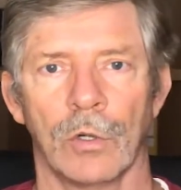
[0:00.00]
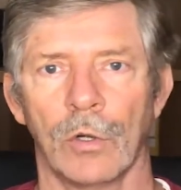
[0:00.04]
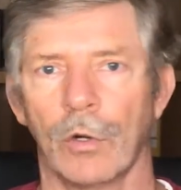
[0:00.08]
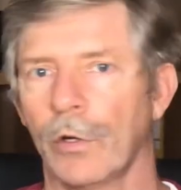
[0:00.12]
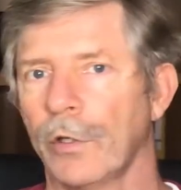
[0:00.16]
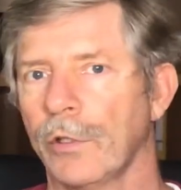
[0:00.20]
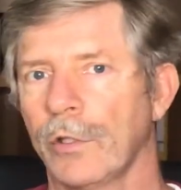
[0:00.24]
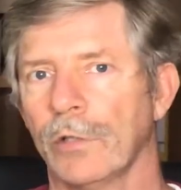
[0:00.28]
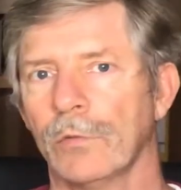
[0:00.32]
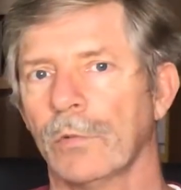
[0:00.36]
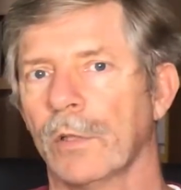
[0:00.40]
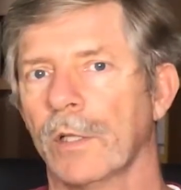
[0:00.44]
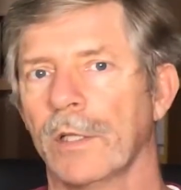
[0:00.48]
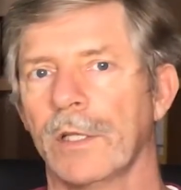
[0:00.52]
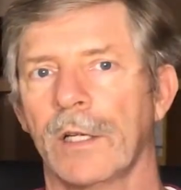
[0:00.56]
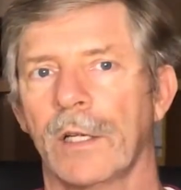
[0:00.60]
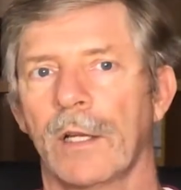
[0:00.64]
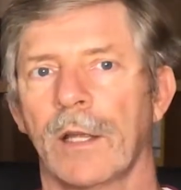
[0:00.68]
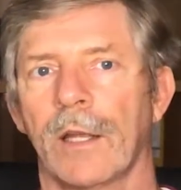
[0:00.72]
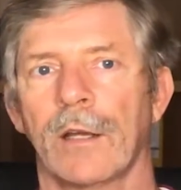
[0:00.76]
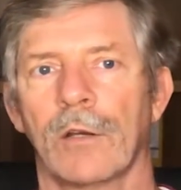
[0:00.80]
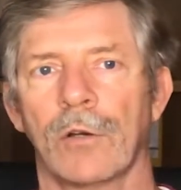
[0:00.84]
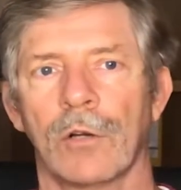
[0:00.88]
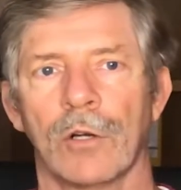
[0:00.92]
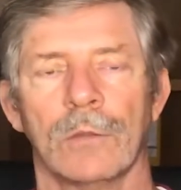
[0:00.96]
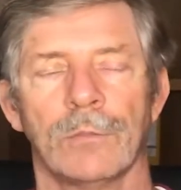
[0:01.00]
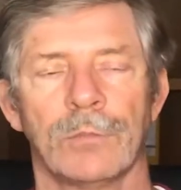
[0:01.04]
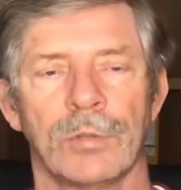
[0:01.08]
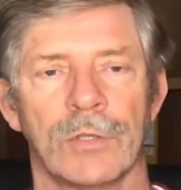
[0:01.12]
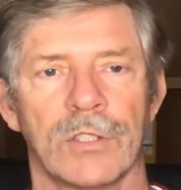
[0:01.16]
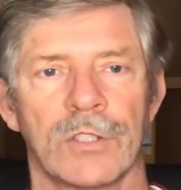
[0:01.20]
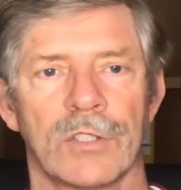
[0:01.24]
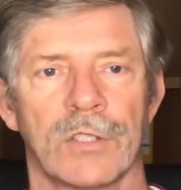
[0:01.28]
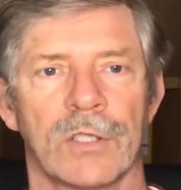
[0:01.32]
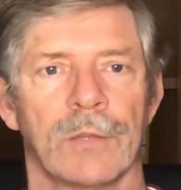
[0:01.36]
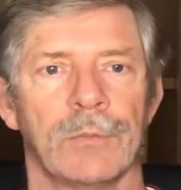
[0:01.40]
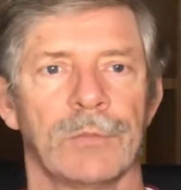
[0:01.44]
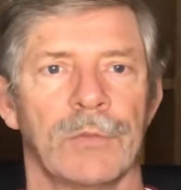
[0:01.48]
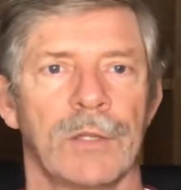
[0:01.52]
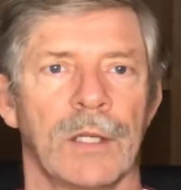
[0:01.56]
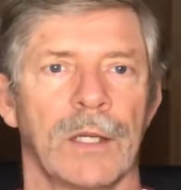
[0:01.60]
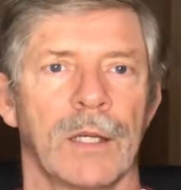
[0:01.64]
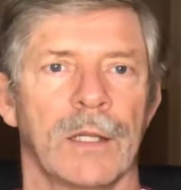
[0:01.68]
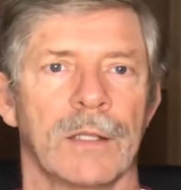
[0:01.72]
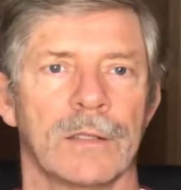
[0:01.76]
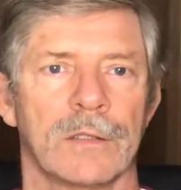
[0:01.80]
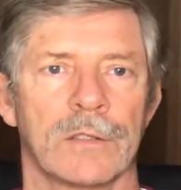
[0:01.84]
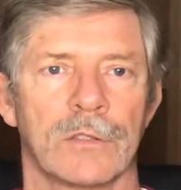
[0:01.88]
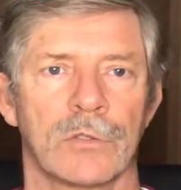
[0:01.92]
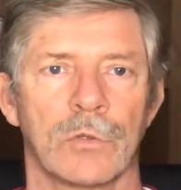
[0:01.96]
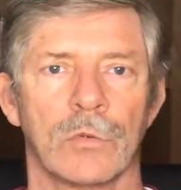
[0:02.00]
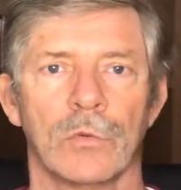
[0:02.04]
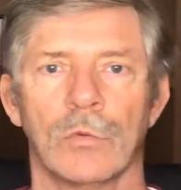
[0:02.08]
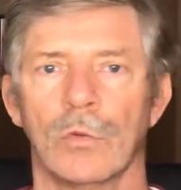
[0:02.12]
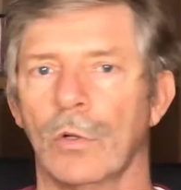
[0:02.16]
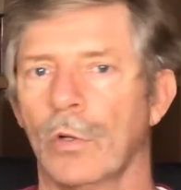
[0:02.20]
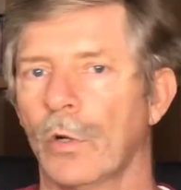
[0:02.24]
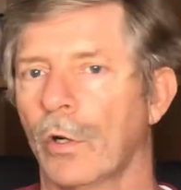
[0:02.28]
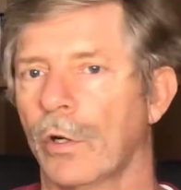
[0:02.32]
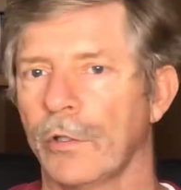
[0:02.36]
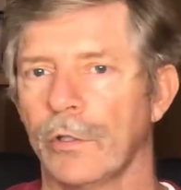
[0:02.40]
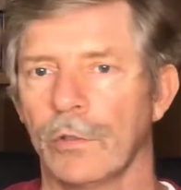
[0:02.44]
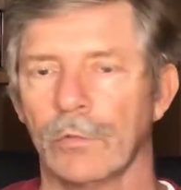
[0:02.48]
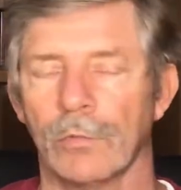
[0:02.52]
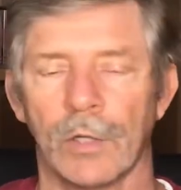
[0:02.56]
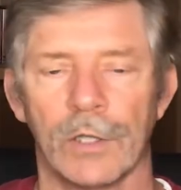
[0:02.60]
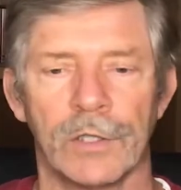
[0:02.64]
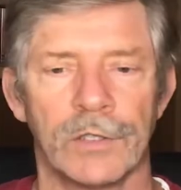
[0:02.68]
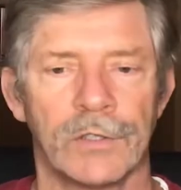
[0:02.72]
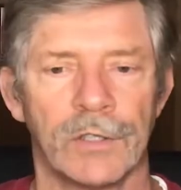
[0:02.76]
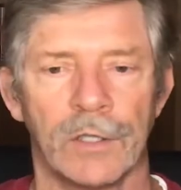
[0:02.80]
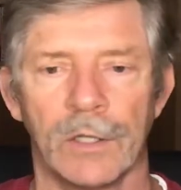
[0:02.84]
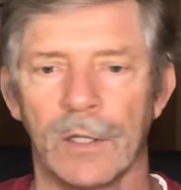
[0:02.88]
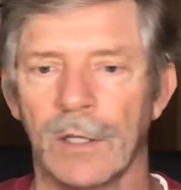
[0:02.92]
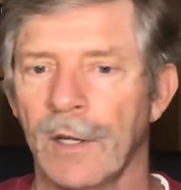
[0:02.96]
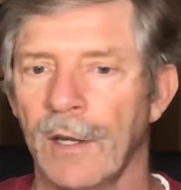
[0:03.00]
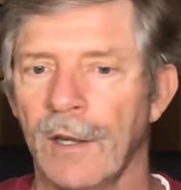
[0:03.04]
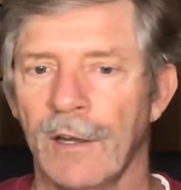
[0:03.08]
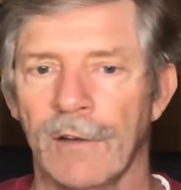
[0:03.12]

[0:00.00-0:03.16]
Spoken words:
or you want to accomplish something at school, or you want to,